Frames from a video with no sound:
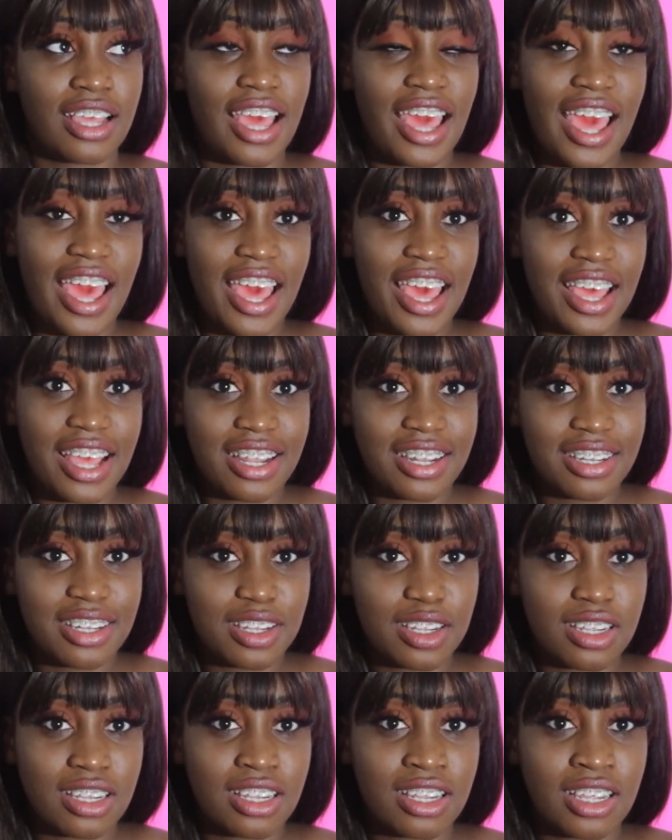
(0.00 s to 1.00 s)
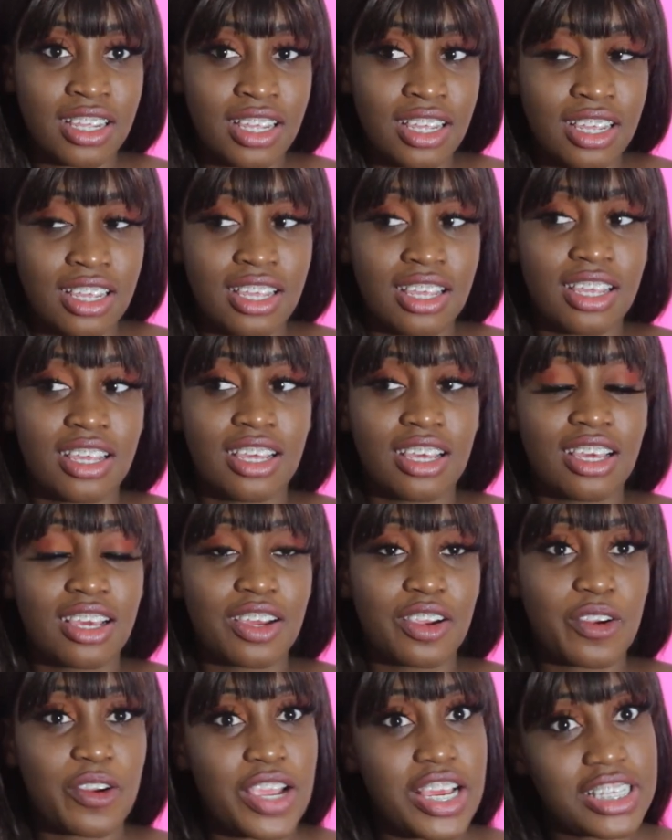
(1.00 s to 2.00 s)
And
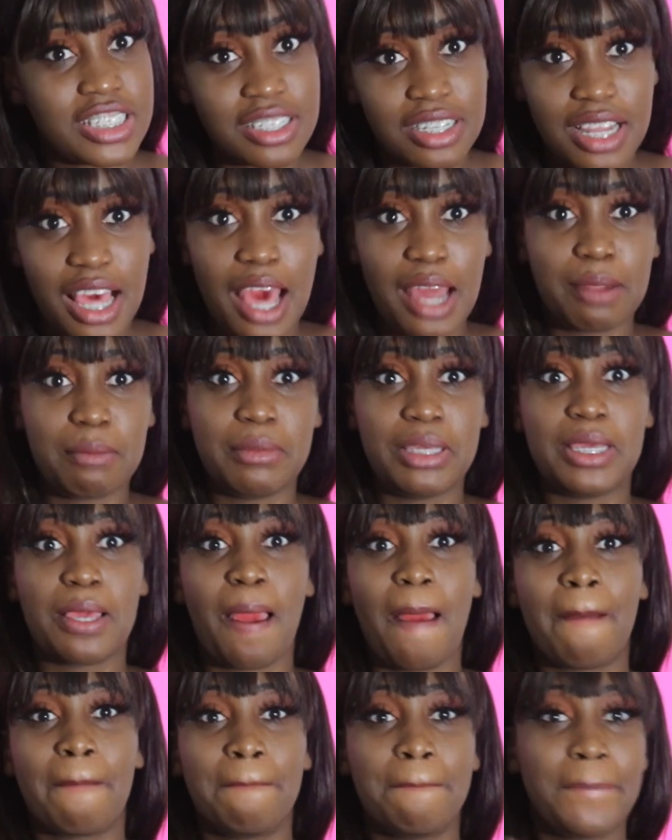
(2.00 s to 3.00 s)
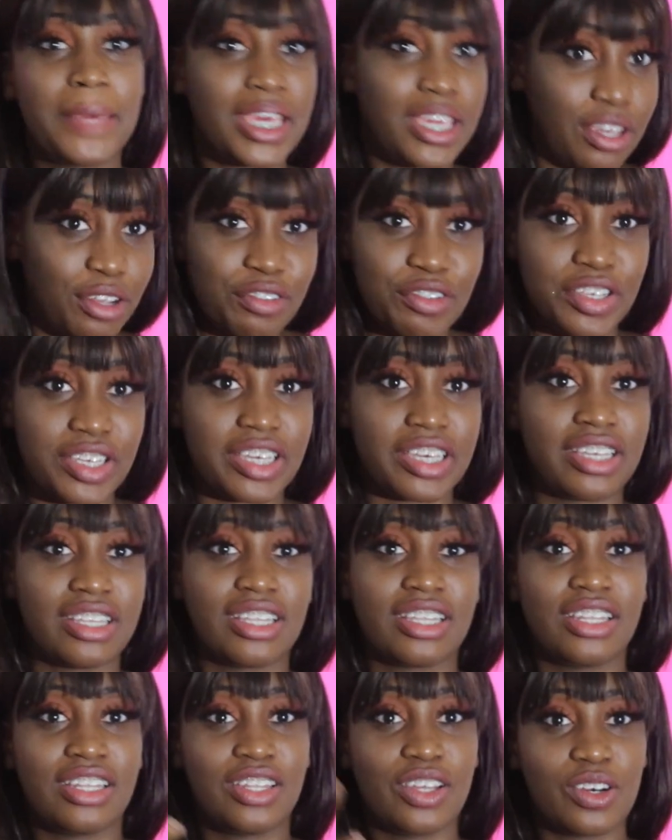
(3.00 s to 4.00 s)
Grey's Anatomy, period.
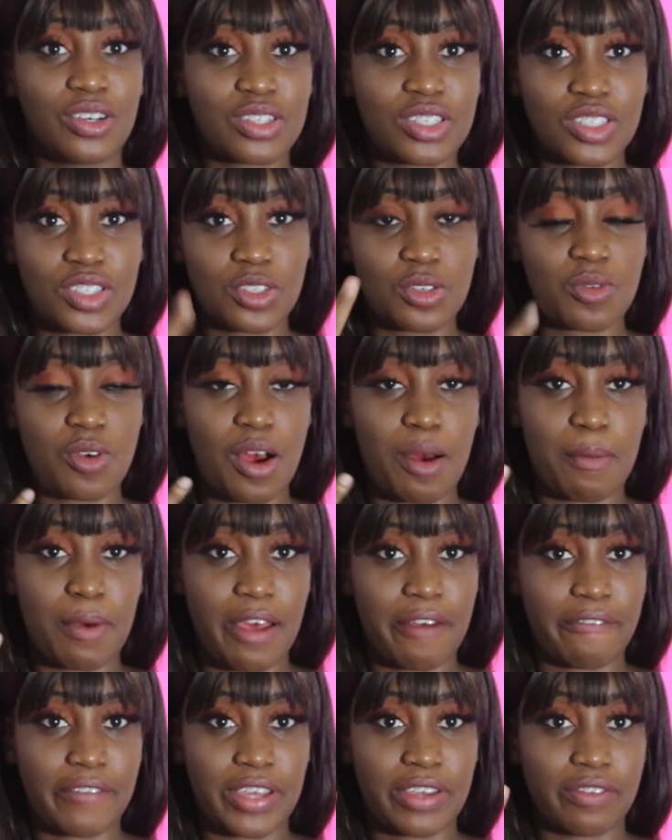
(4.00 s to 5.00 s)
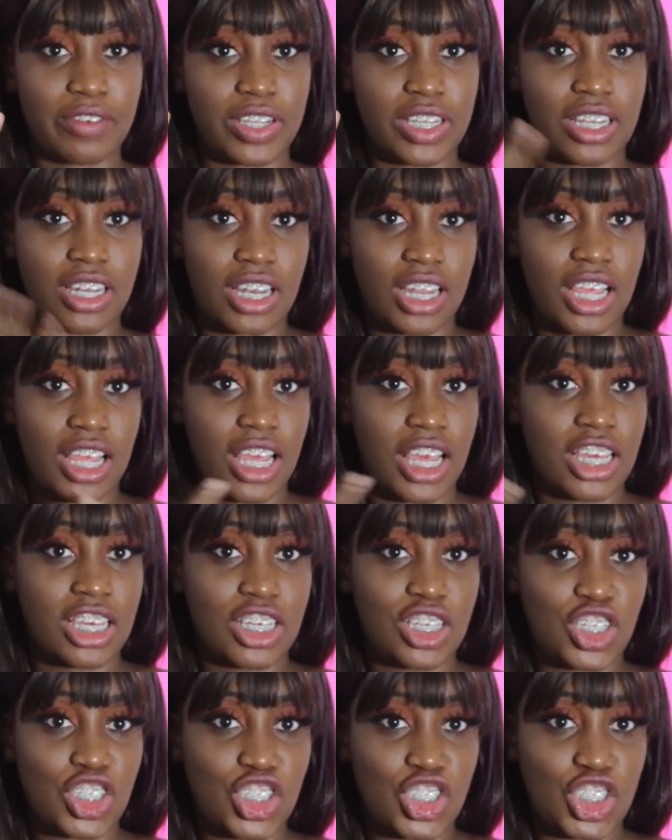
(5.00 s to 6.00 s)
Those two are my favorite
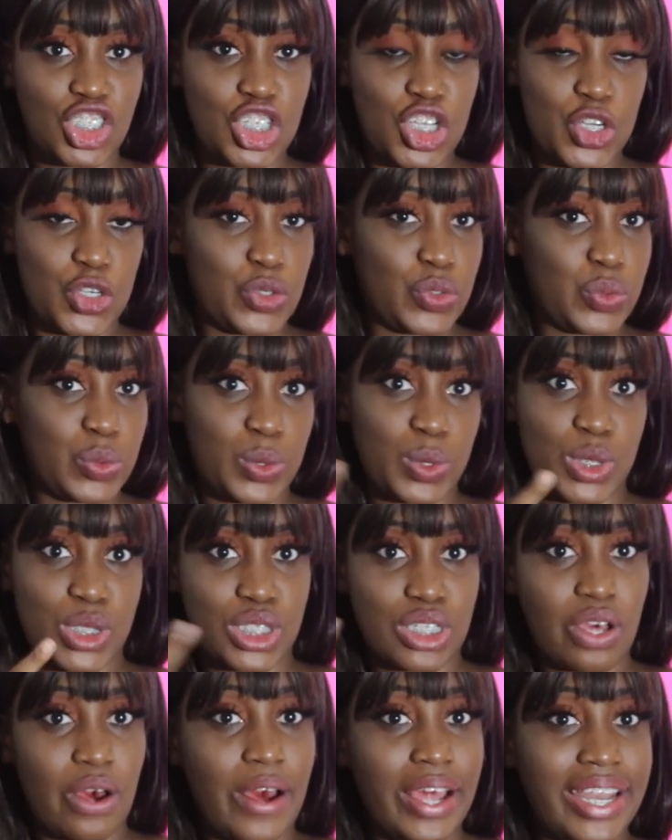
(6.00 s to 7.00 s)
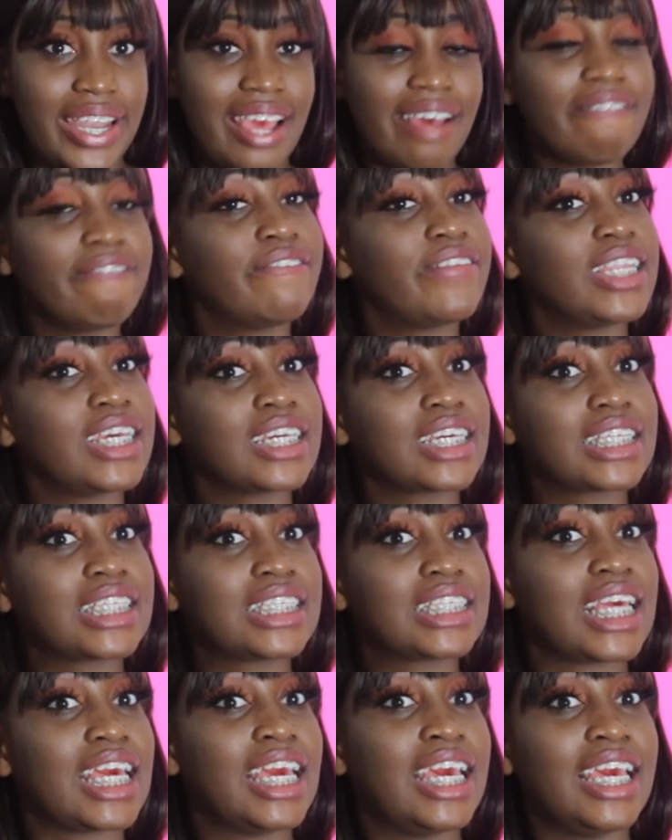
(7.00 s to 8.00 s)
shows on Netflix.
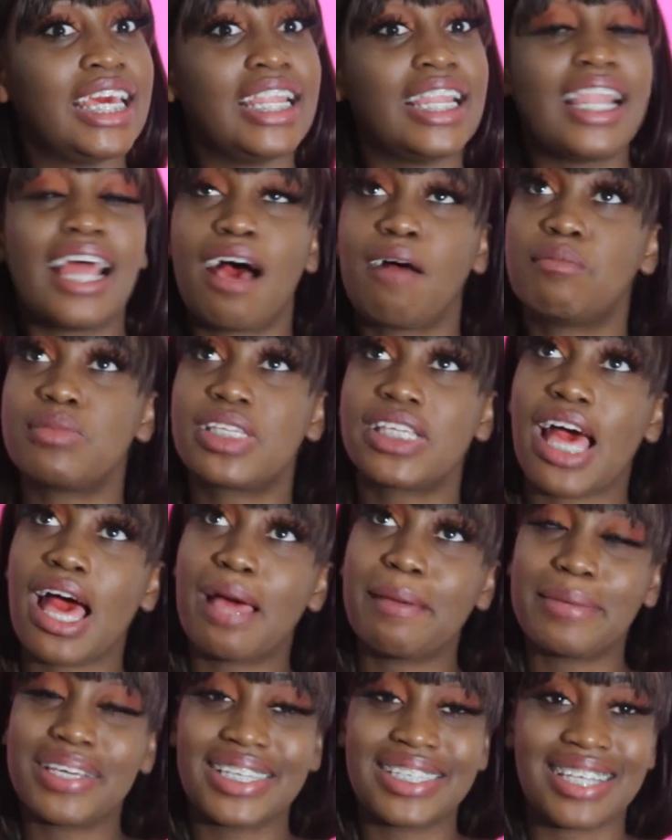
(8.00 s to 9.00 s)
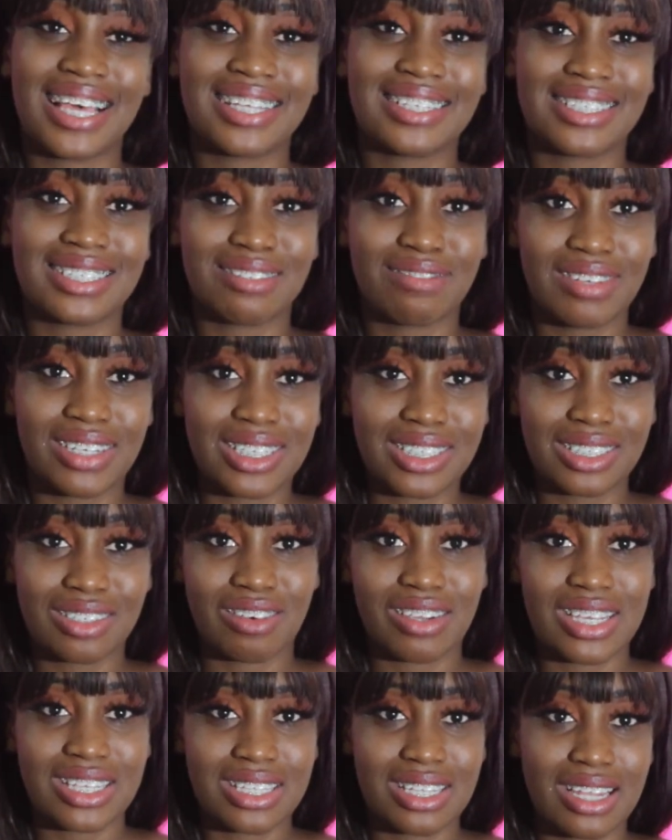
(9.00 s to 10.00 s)
And I'm sad because I just finished
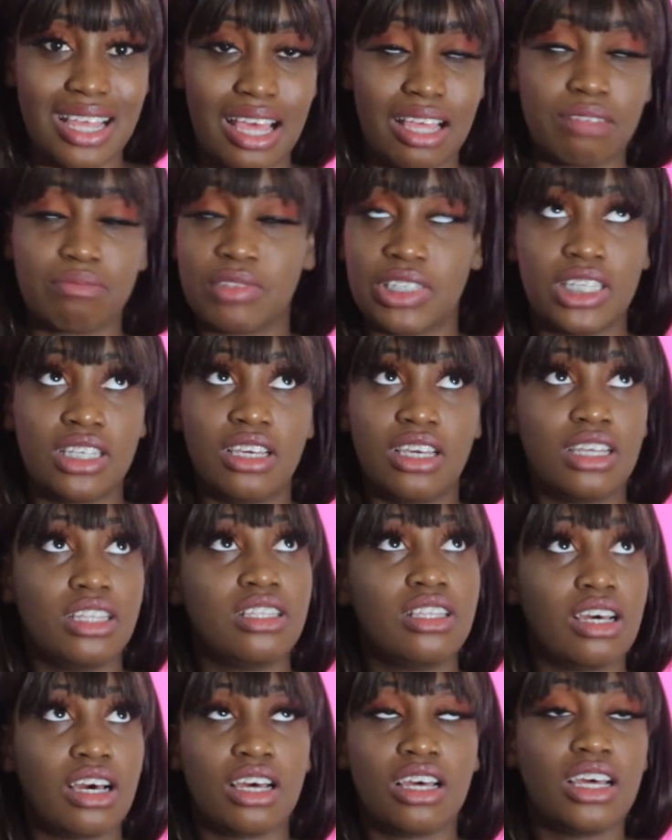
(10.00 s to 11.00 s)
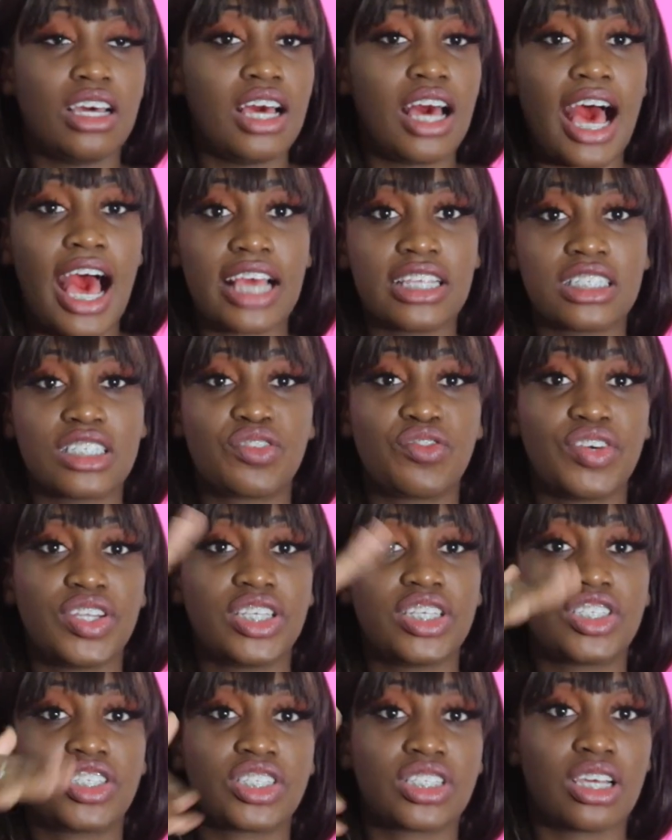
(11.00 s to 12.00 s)
Grey's Anatomy. No, I just
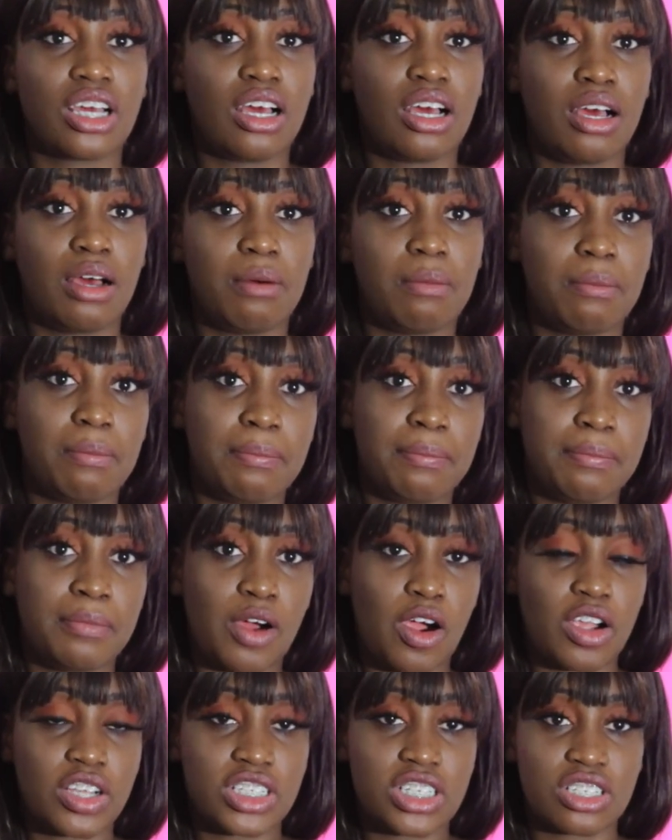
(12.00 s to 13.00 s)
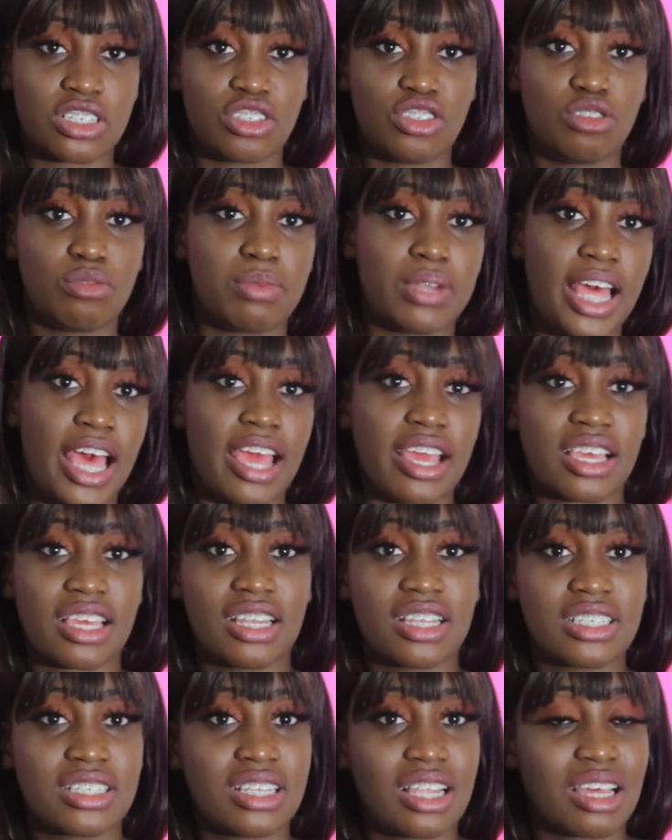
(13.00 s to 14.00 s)
finished Orange is the New Black,
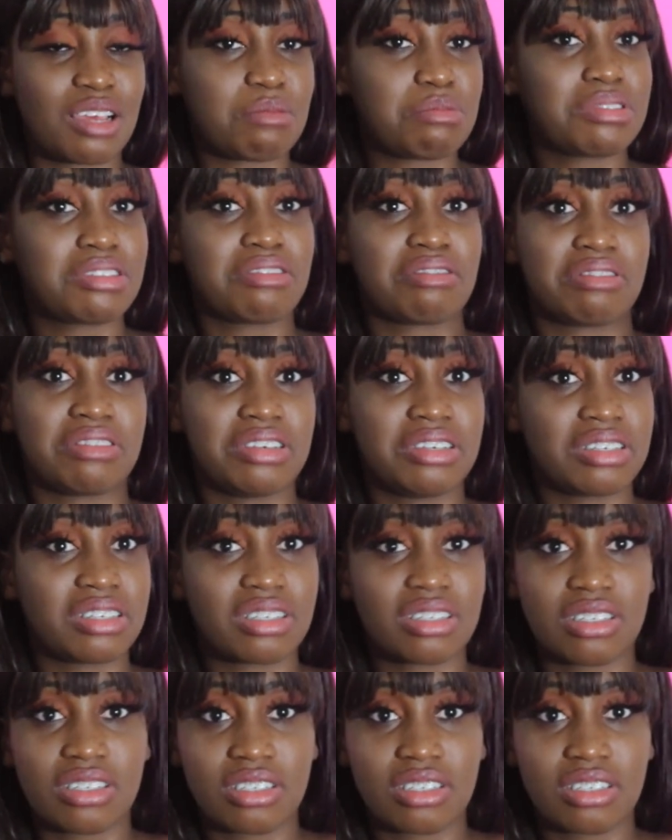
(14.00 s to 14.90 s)
and it's like, what the fuck?